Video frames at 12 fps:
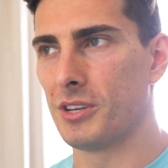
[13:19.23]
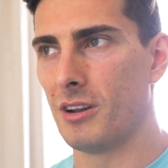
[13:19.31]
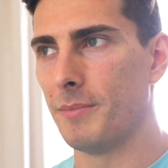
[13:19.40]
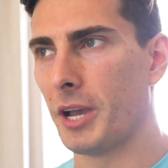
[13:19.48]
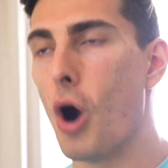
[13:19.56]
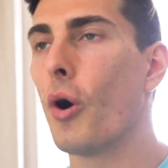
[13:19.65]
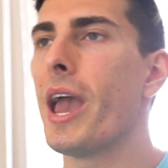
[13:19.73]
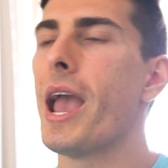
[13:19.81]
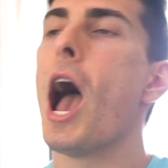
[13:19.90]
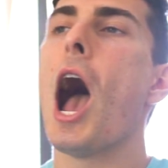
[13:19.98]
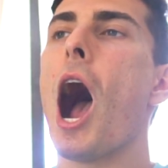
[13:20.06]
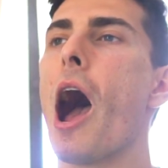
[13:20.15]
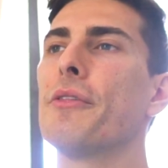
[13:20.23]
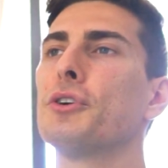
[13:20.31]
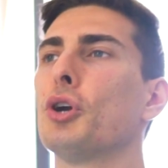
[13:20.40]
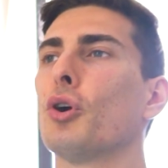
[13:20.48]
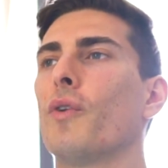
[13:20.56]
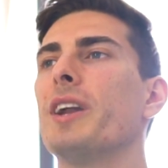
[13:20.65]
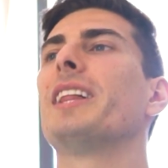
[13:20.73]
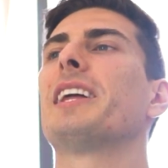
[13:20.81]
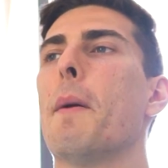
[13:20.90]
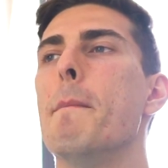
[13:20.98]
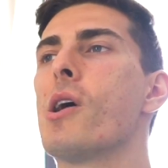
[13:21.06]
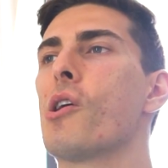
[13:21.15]
And I'm like, okay, either you're running like
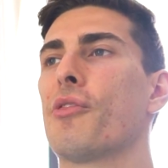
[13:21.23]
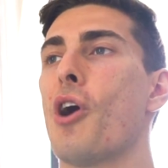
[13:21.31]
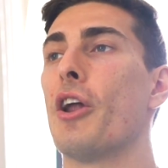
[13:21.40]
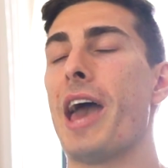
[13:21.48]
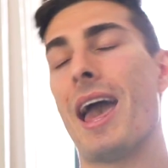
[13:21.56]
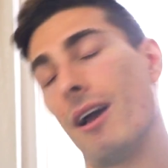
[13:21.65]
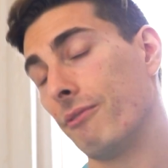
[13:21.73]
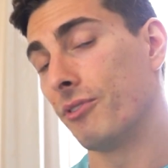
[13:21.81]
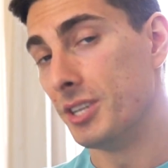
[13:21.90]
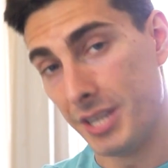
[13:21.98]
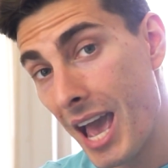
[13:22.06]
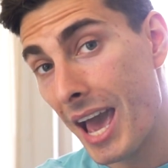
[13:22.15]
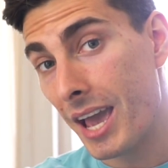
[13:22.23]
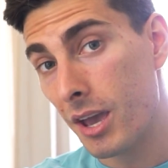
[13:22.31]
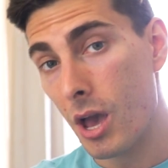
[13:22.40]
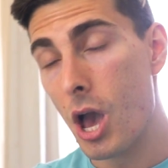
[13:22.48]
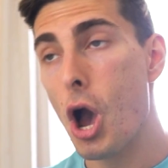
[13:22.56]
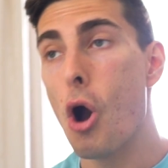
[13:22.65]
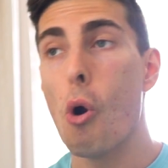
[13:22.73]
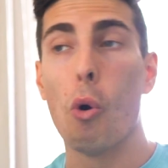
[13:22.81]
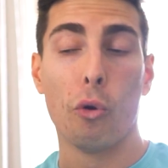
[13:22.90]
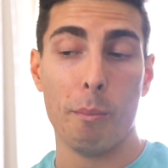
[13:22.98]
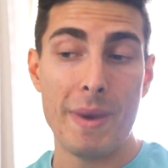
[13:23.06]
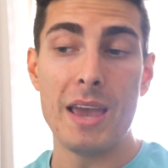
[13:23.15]
a marathon every day,
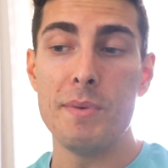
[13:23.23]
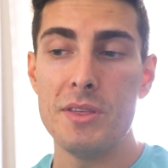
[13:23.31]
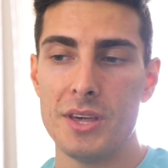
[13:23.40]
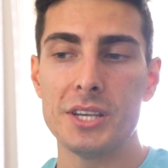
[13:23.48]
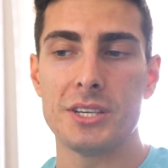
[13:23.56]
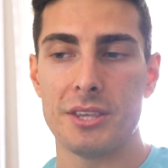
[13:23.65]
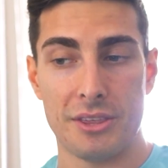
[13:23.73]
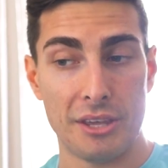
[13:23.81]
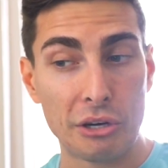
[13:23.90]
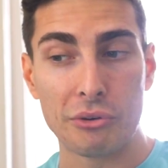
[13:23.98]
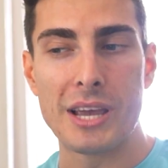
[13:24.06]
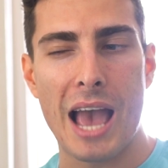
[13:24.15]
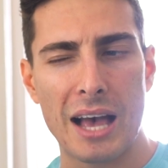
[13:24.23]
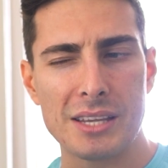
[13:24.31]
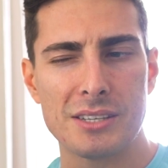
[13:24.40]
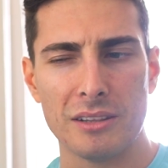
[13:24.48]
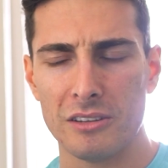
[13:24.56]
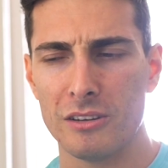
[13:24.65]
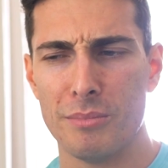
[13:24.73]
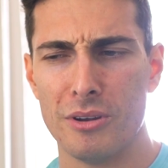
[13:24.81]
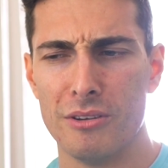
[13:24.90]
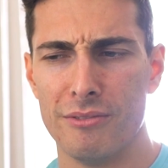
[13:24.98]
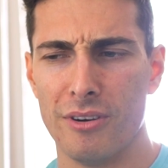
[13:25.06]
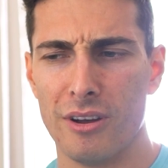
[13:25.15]
or maybe this theory has a little bit
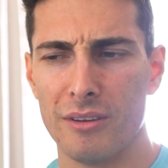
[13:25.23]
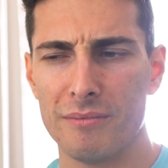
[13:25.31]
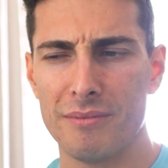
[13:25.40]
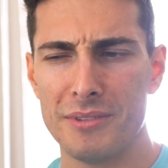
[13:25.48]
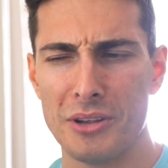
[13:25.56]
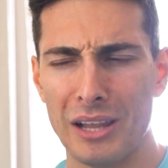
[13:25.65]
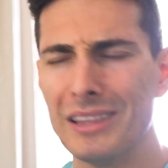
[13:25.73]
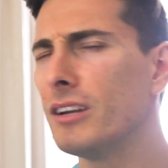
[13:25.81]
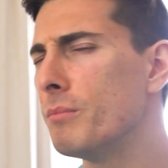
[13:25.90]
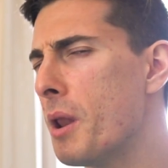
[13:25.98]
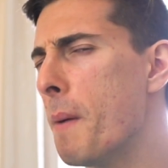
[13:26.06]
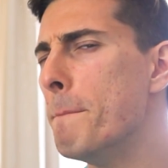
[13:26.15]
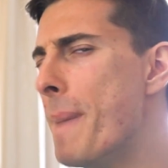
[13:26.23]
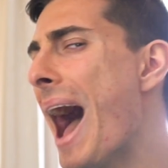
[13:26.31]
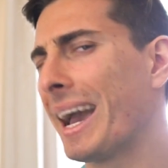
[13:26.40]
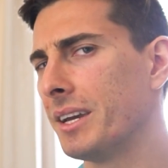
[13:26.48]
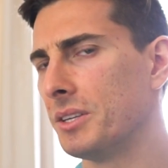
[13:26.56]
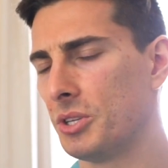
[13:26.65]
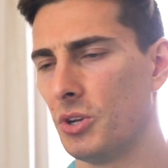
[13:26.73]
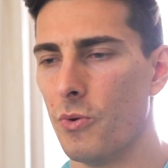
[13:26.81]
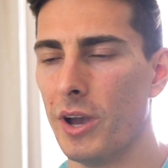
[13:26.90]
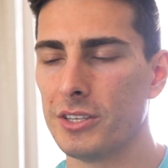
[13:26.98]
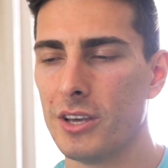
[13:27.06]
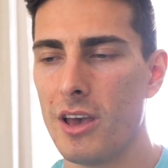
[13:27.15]
of a, a little bit of backing to
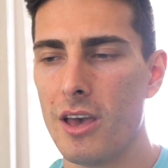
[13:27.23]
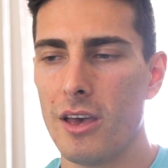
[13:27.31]
it.